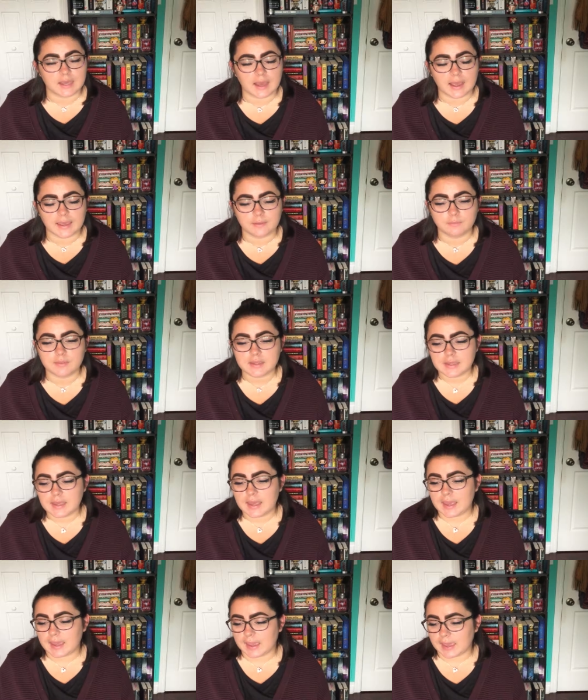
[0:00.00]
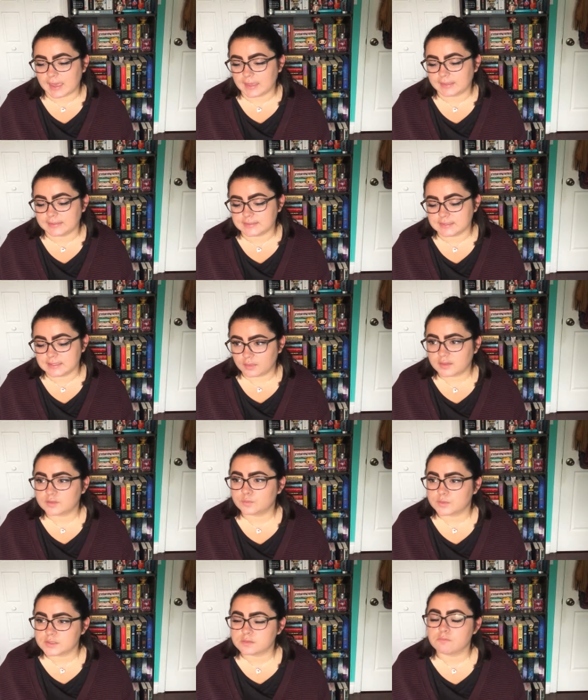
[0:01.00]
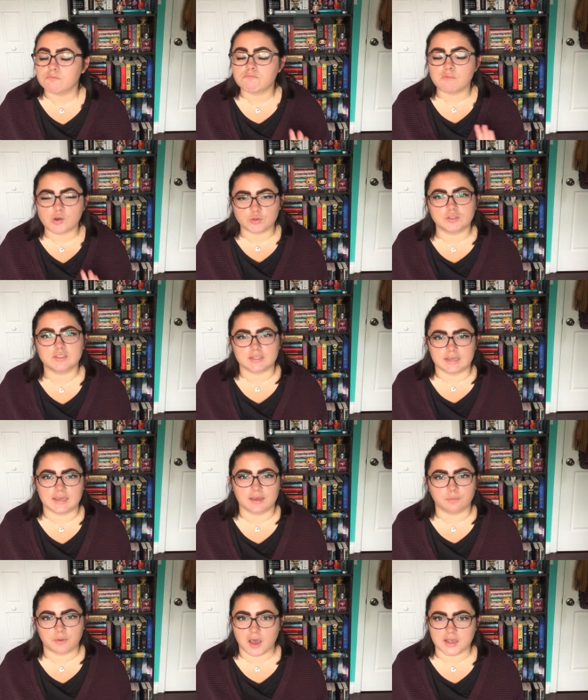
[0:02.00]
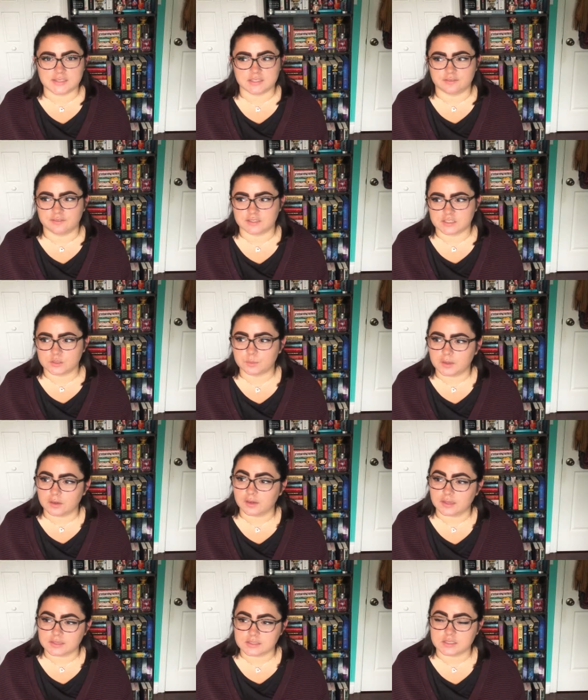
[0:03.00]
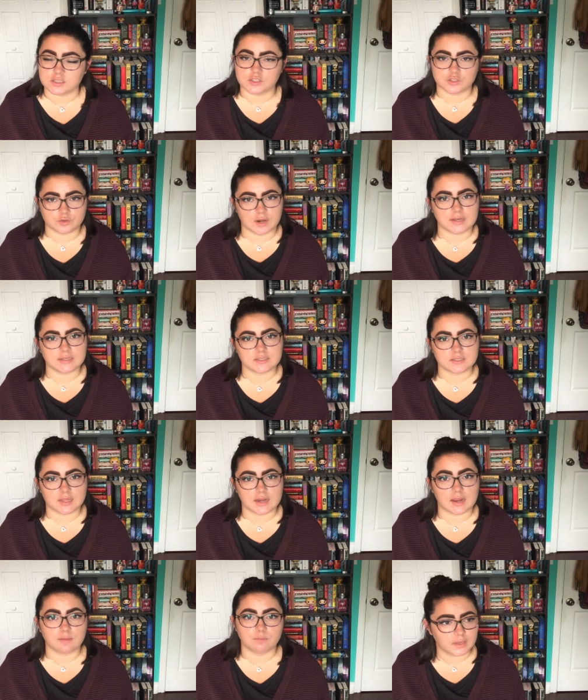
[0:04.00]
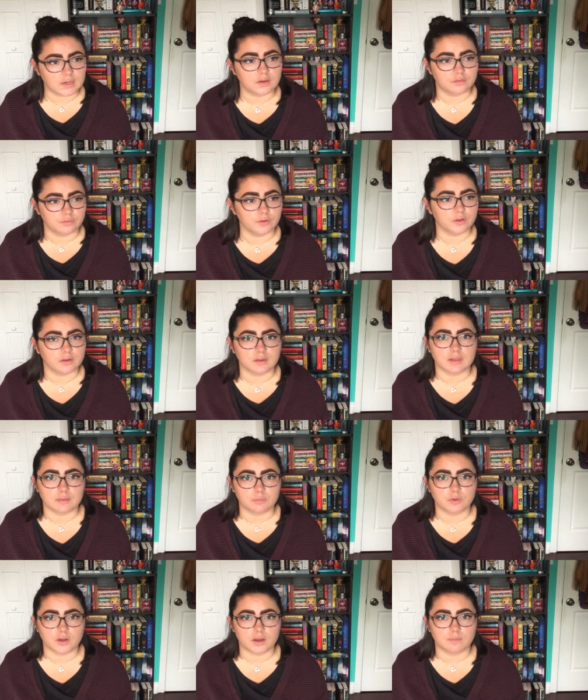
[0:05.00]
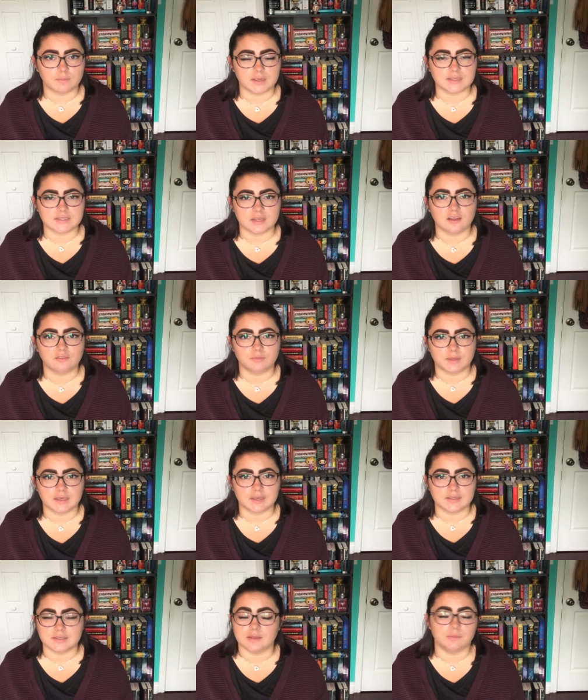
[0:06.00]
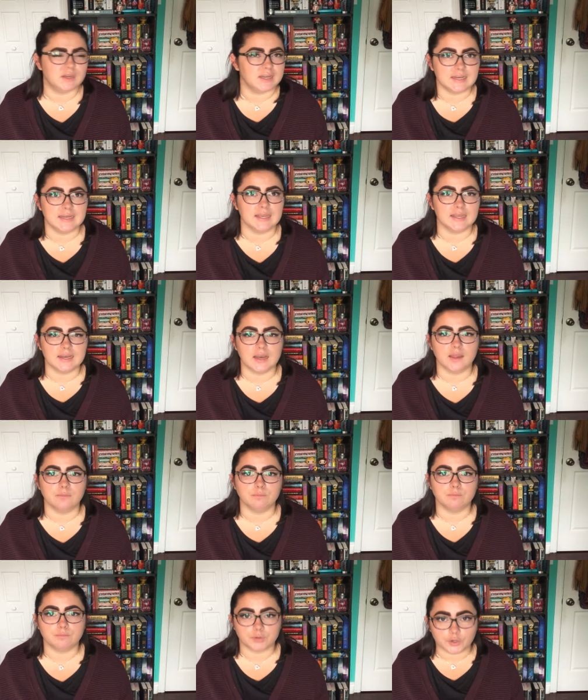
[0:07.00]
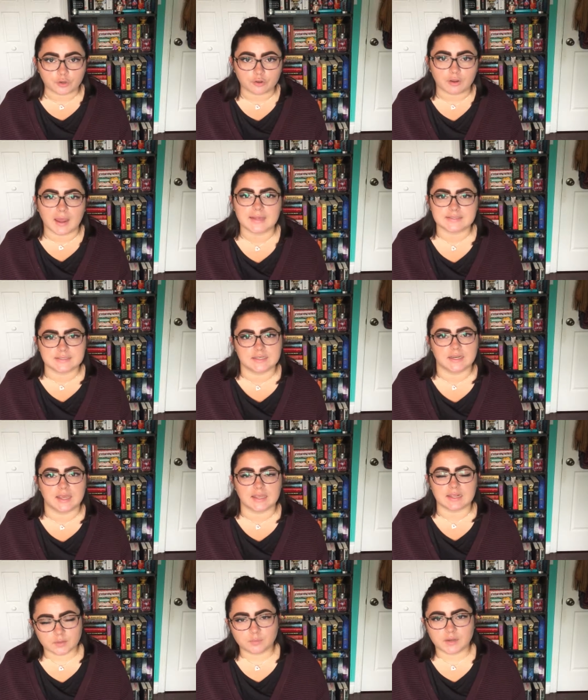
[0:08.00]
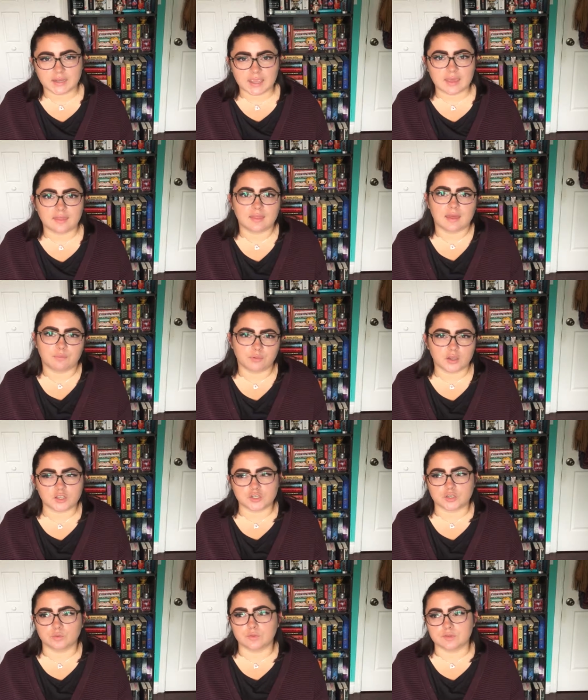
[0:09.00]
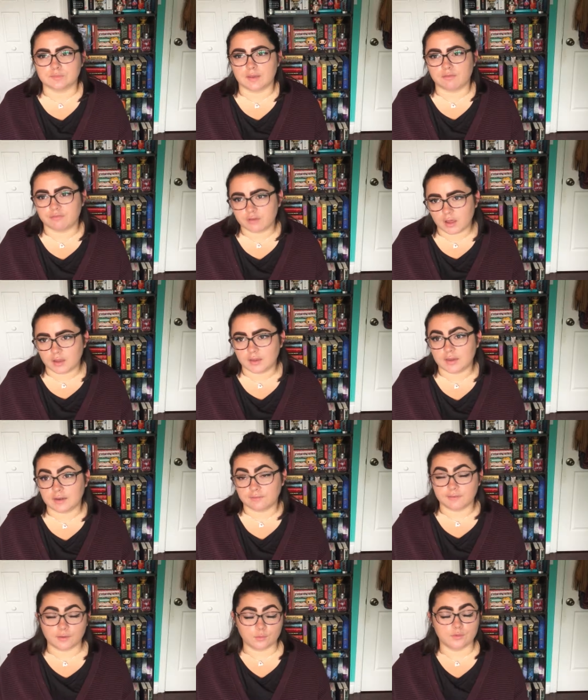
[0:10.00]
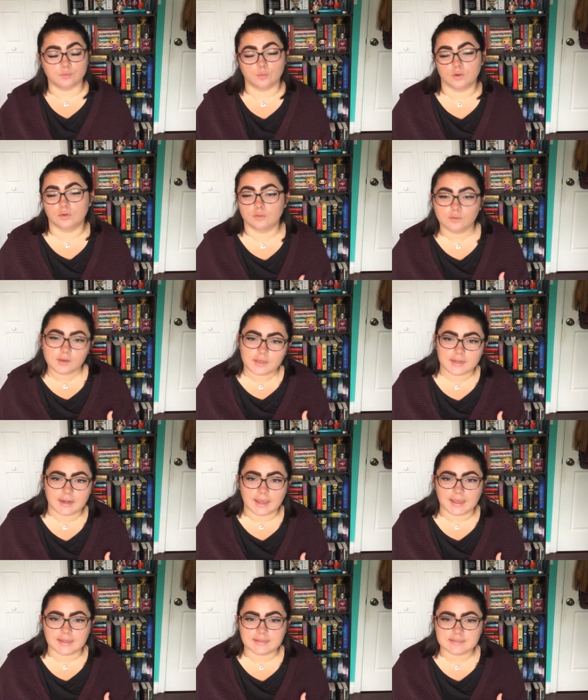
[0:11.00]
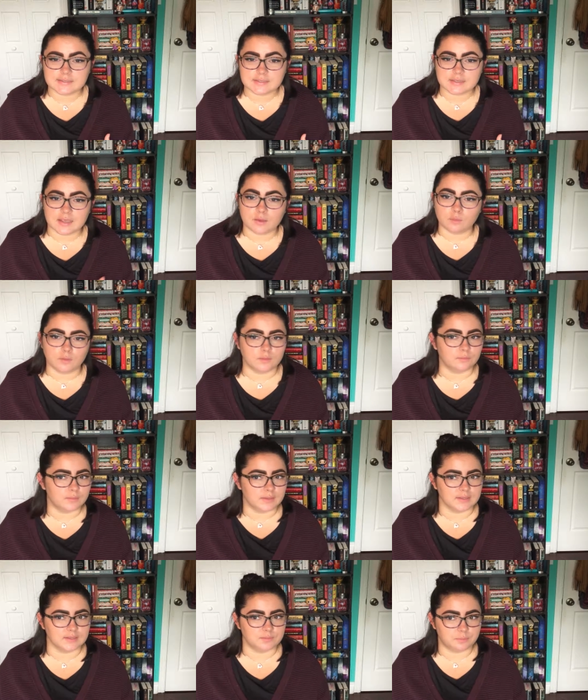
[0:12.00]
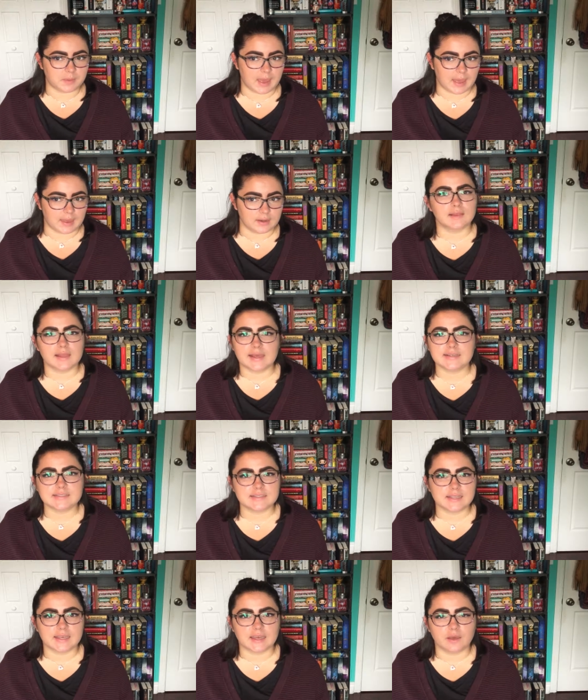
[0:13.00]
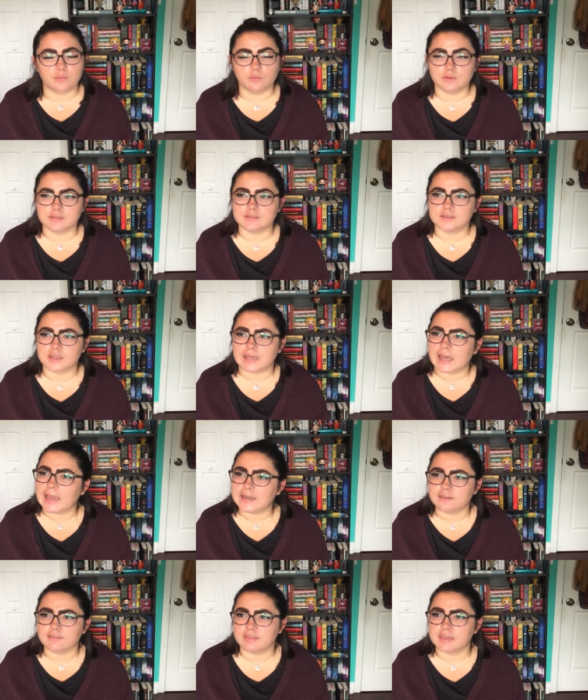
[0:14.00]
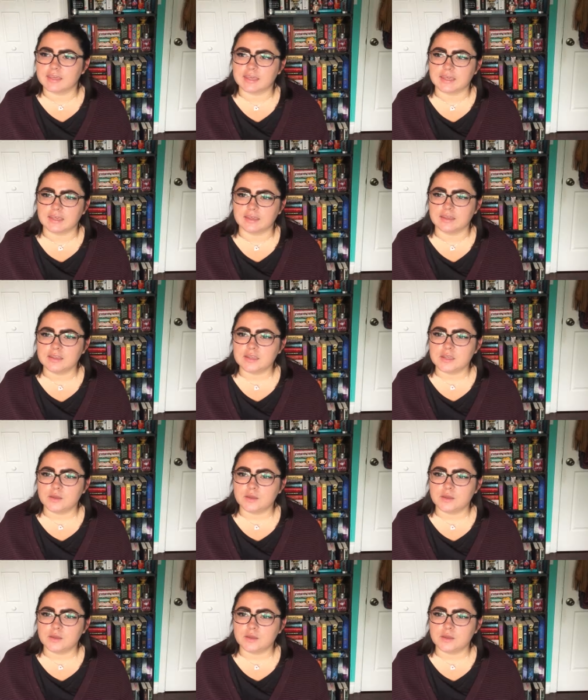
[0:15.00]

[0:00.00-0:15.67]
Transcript: time and this was mostly a positive experience. The stress that I've inadvertently put on myself because I'm an idiot and I procrastinate. But again, that pressure was my fault, and if I was more organized, it wouldn't be as bad. Last thing I was kind of thinking